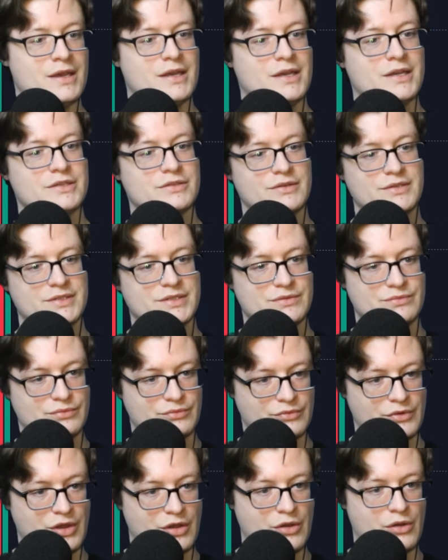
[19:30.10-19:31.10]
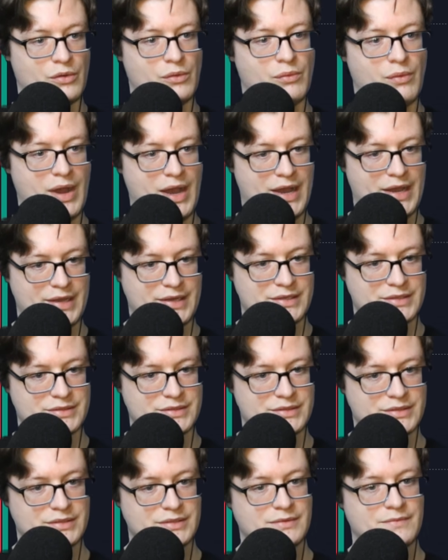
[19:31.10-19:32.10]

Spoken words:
This is row wise.